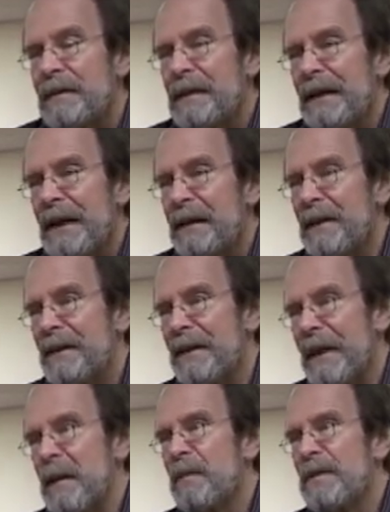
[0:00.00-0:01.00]
to get
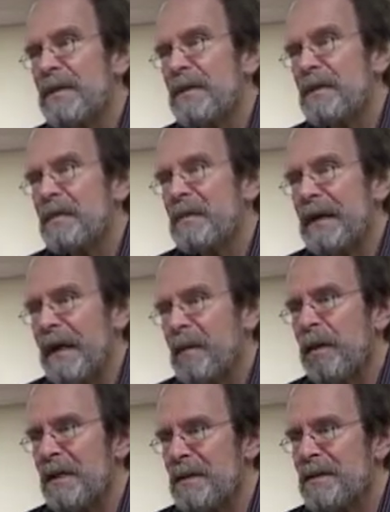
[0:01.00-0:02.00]
them to be
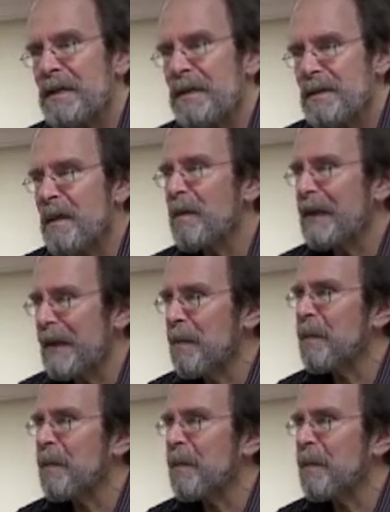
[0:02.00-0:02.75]
able to see some of the